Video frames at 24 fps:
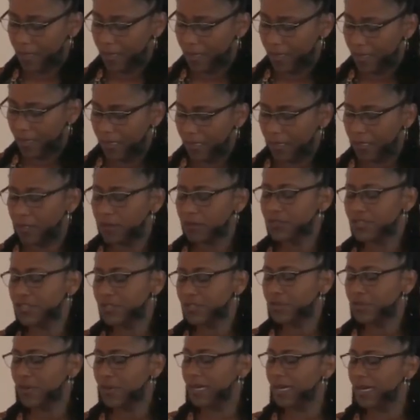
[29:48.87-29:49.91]
Close your
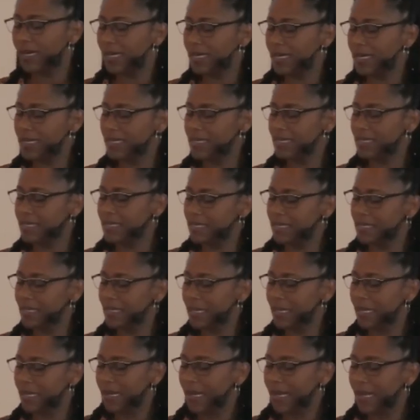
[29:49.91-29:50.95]
eyes
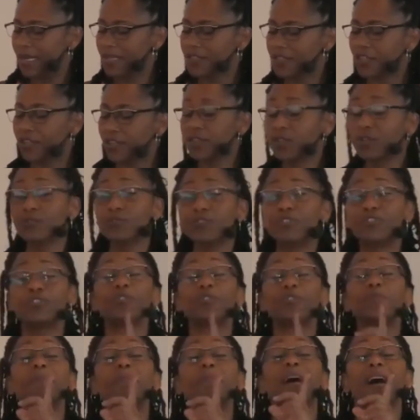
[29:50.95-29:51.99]
and close your
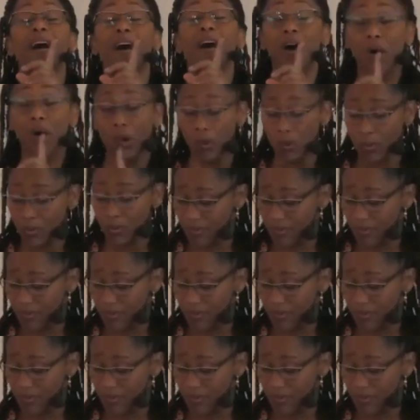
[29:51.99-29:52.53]
mouth.